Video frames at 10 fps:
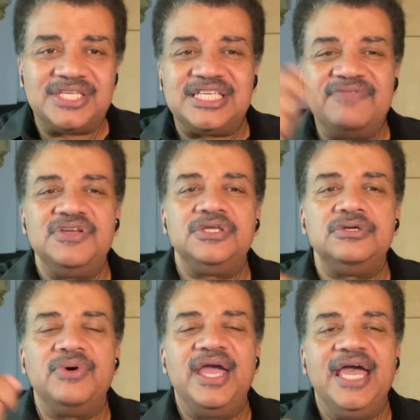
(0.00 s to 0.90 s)
it's giving
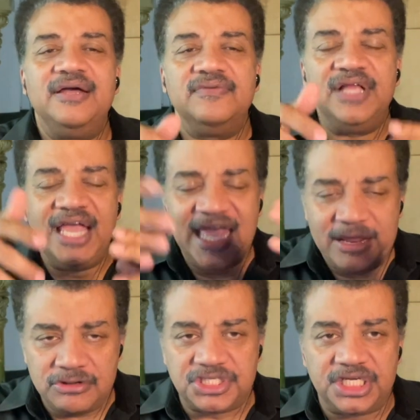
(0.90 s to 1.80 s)
you
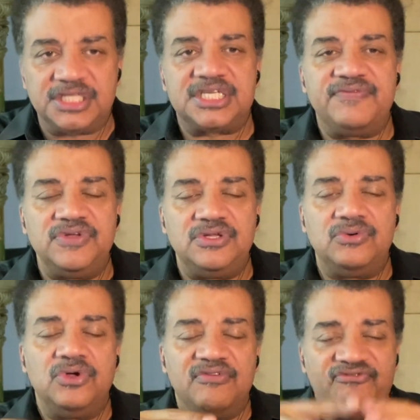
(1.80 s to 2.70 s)
energy, it's giving
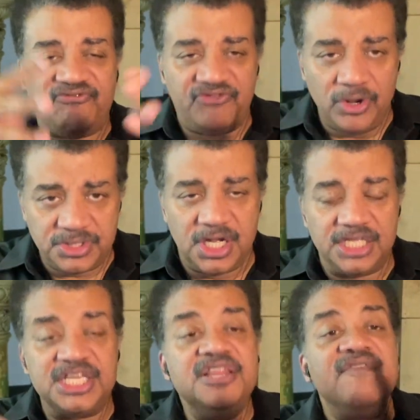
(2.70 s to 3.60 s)
you
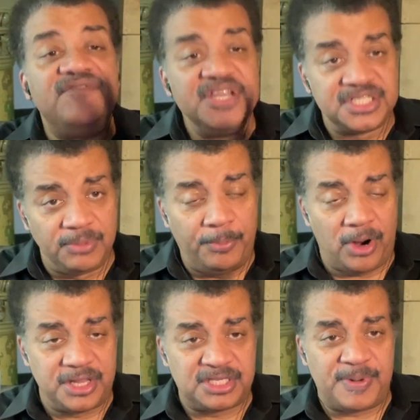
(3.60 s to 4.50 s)
photons in the visible
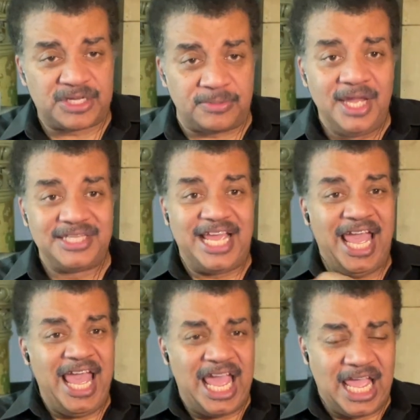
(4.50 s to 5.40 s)
part of the spectrum. Say,
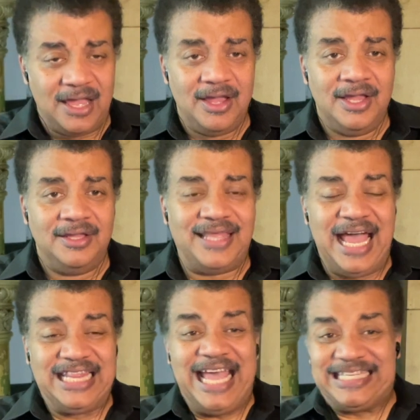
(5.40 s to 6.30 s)
hey,
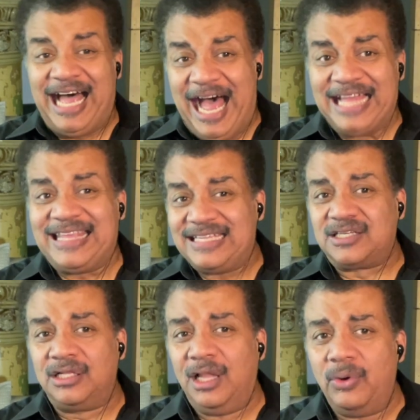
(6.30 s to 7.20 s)
that, that's hot. That's
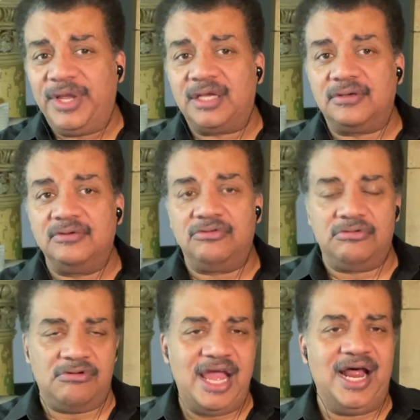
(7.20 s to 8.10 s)
glowing
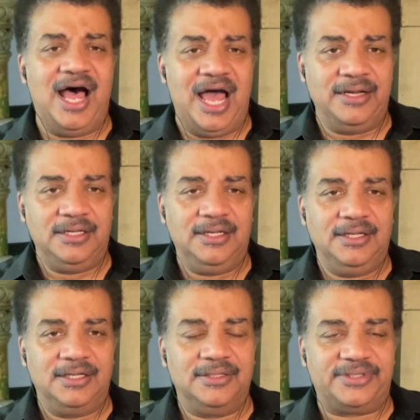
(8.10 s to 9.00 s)
red hot.
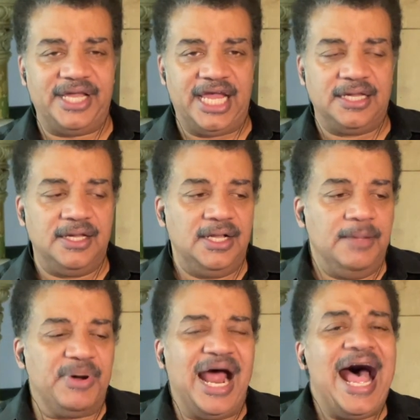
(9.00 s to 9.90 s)
Right. Okay.
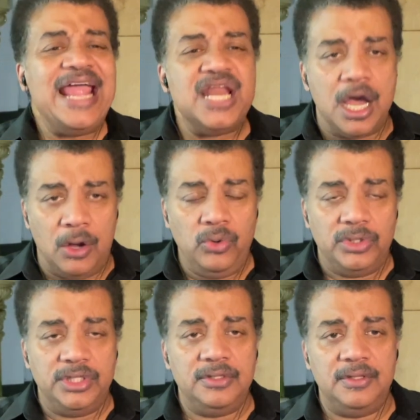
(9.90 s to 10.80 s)
But I know
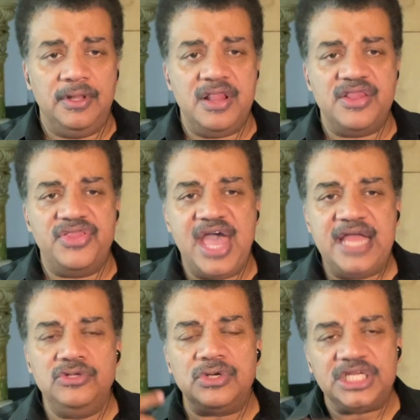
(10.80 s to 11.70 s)

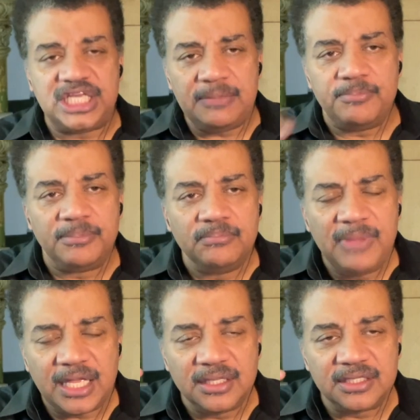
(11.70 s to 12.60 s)
that you can keep
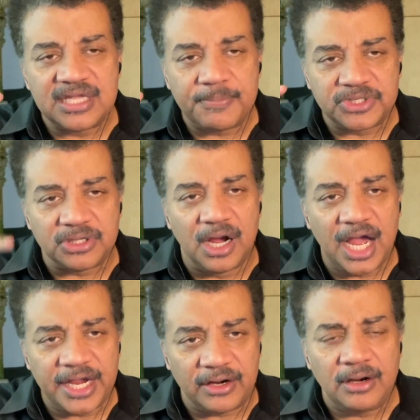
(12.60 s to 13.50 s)
making the temperature
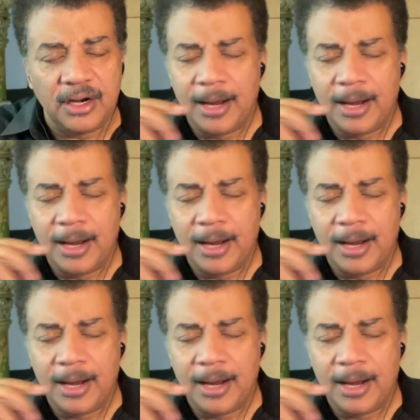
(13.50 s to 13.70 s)
higher.